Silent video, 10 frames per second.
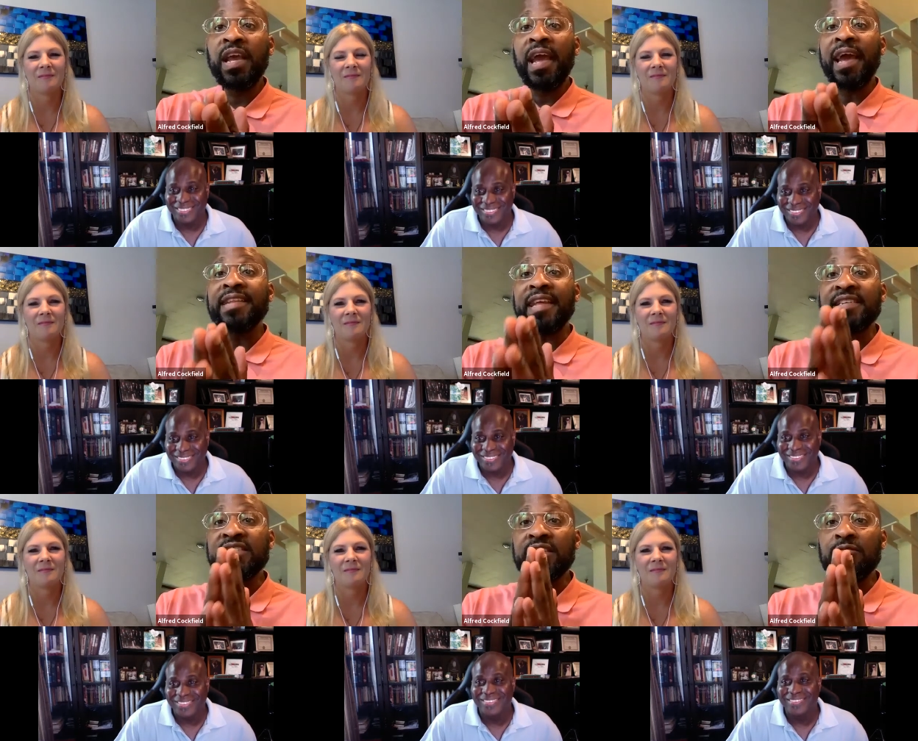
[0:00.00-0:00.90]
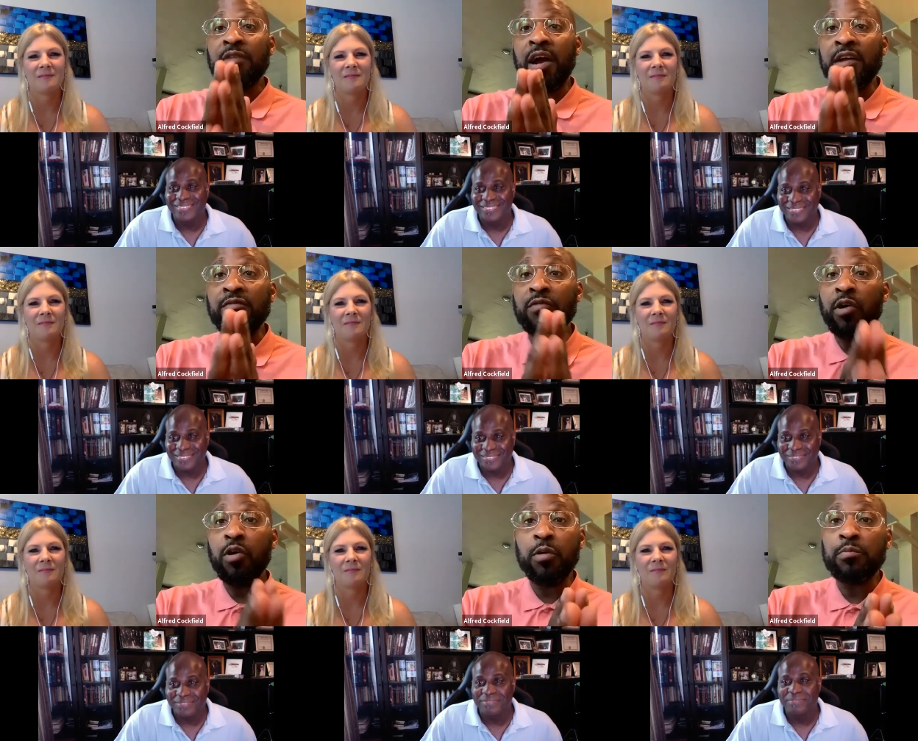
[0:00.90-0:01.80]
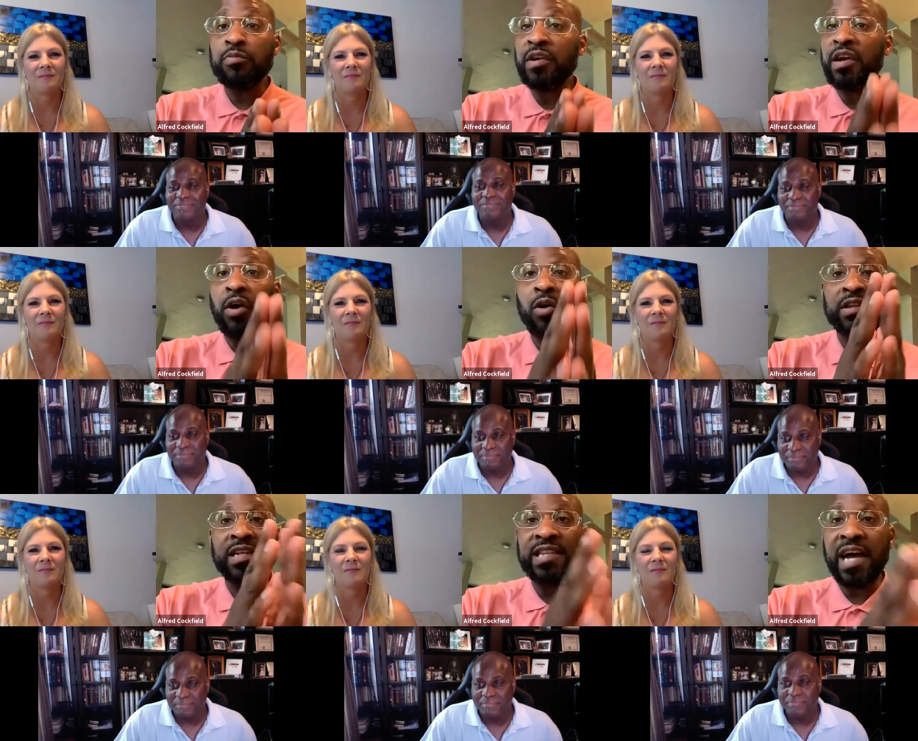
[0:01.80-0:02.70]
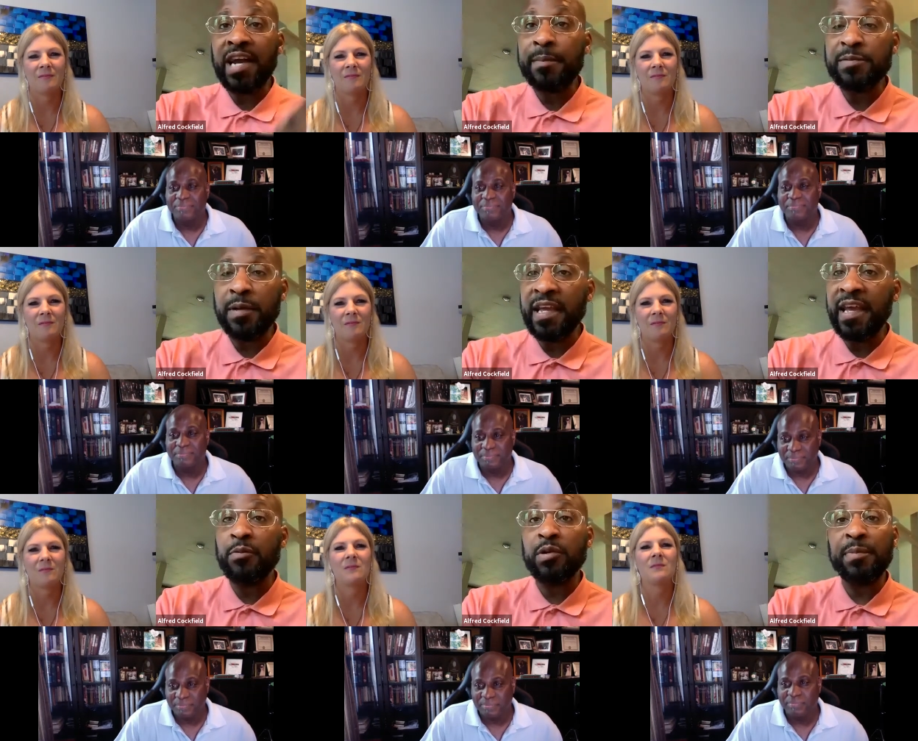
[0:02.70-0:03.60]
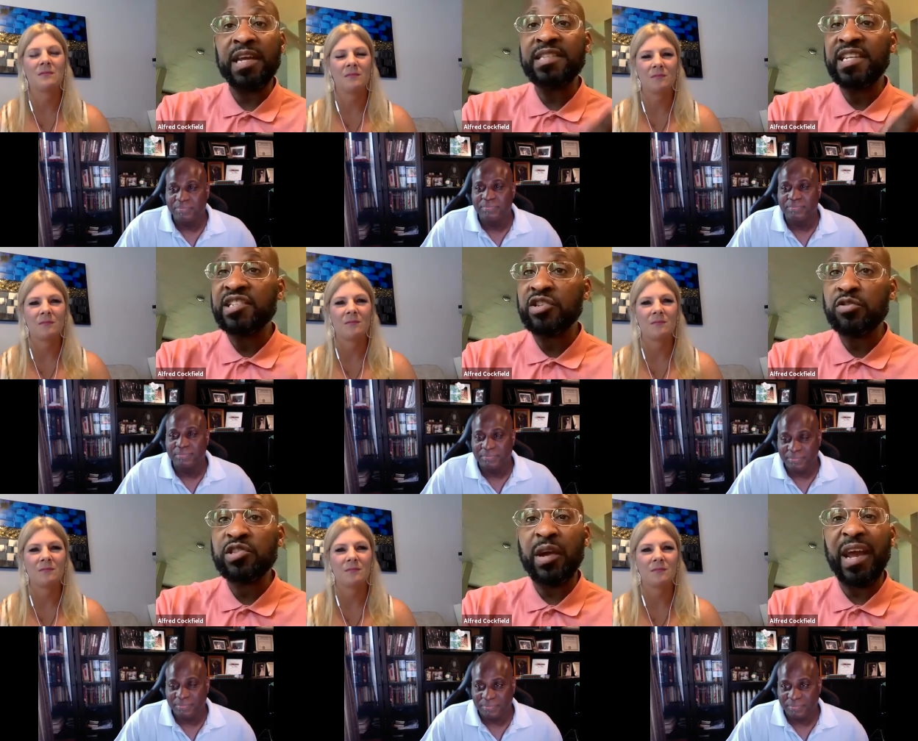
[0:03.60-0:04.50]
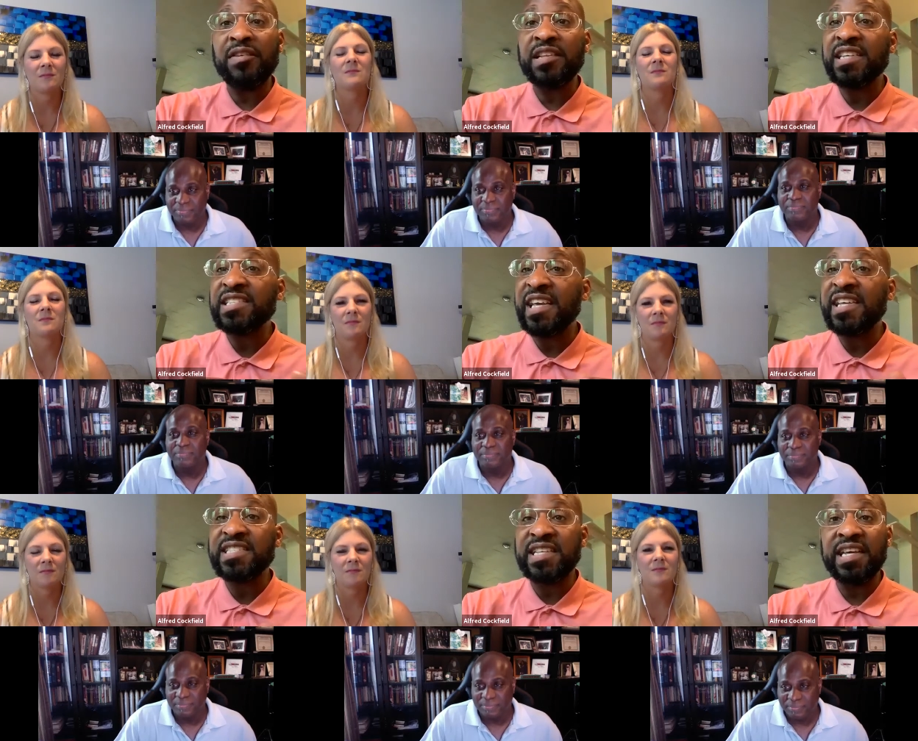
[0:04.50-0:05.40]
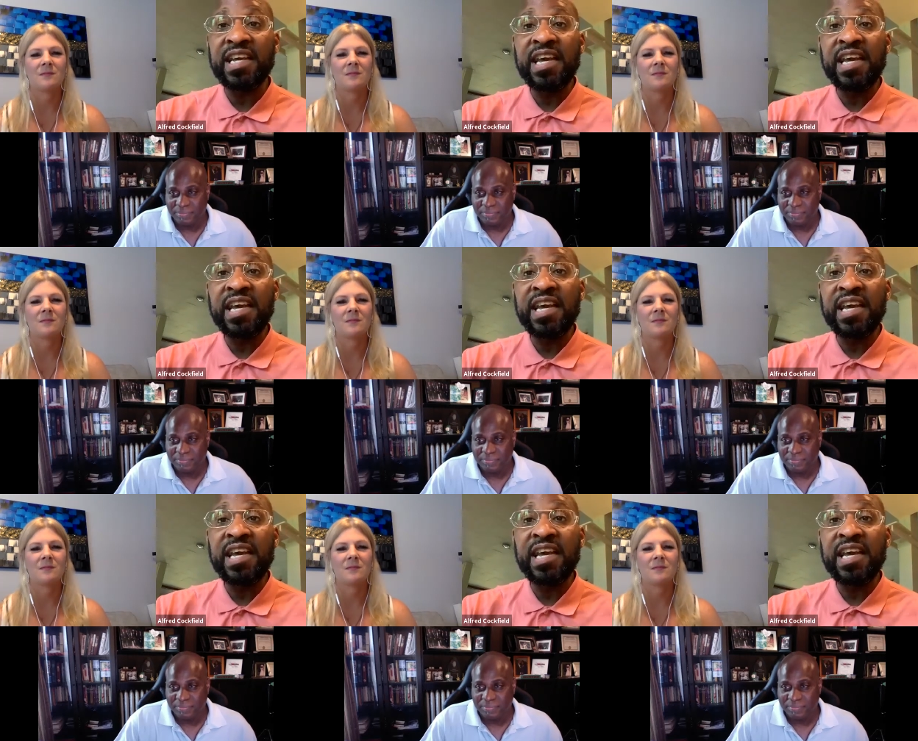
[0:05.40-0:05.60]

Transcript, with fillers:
Speaker 1: and they should en- enroll, bring all their documents. Again, we're being digital, so everything's easy.